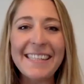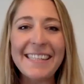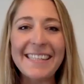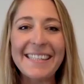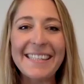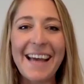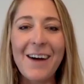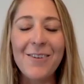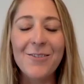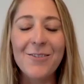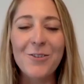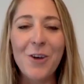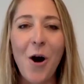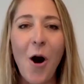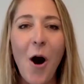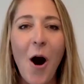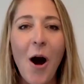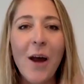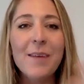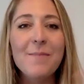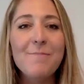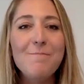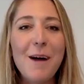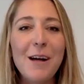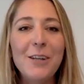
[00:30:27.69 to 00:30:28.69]
it sounds
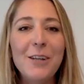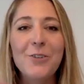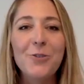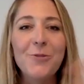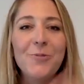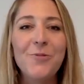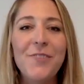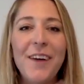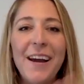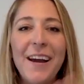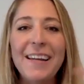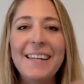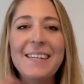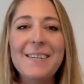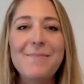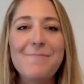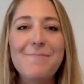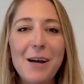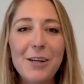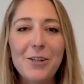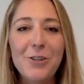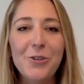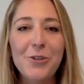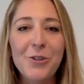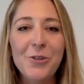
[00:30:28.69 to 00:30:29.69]
odd, a mushroom fighting a
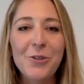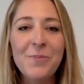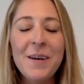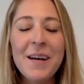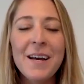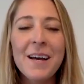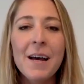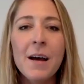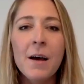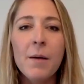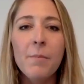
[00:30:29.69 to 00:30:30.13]
mushroom.